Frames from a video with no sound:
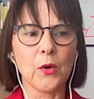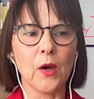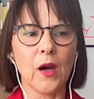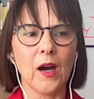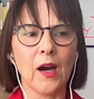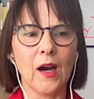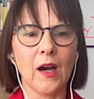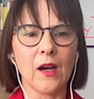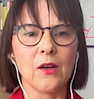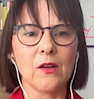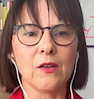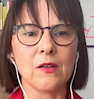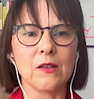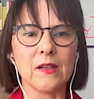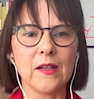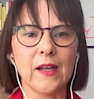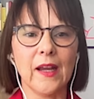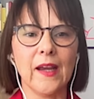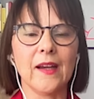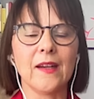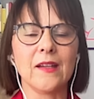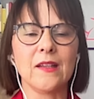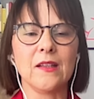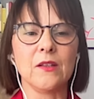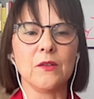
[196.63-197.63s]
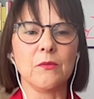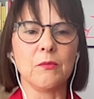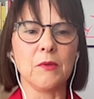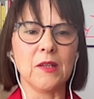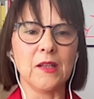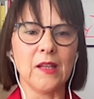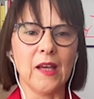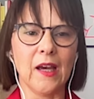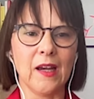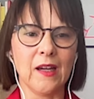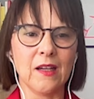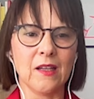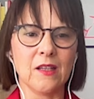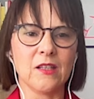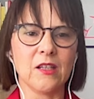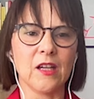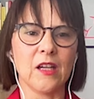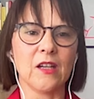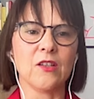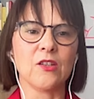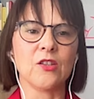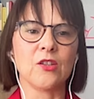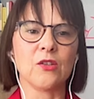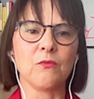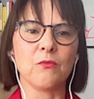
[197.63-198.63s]
are connected with their
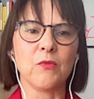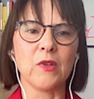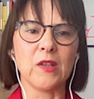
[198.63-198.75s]
intention,